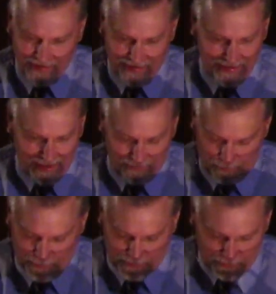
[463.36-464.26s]
none of
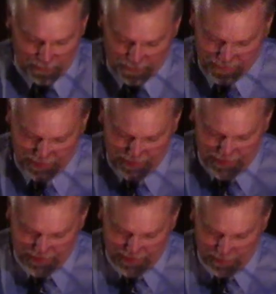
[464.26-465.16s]
it was true.
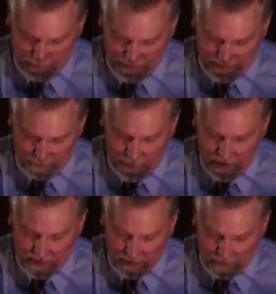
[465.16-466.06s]
It was
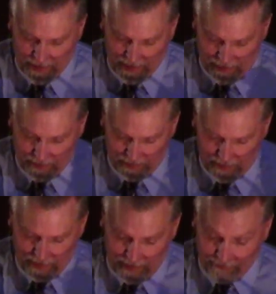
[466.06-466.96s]
debunked by
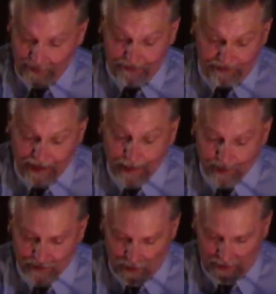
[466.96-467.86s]
a very
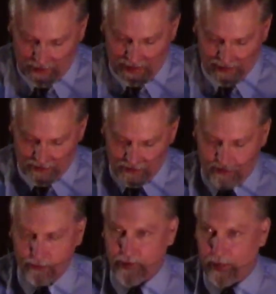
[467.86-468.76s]
famous
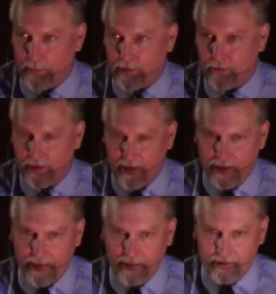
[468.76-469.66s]
archaeologist whose name is
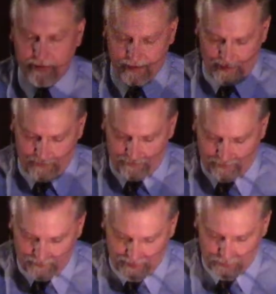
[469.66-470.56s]

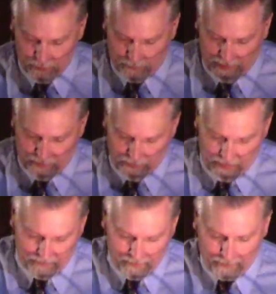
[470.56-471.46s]
Flinders
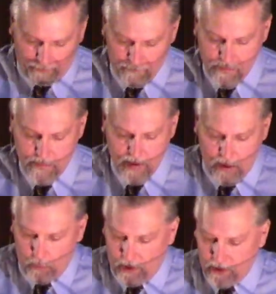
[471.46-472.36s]
Petrie.
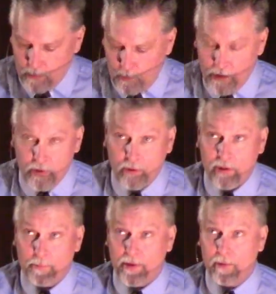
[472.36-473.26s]
Well, when you go to
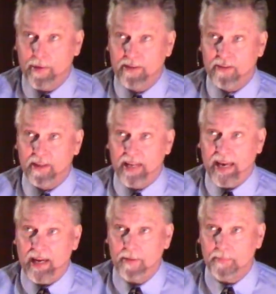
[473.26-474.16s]
the pyramids
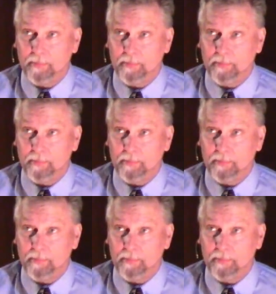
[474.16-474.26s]
today,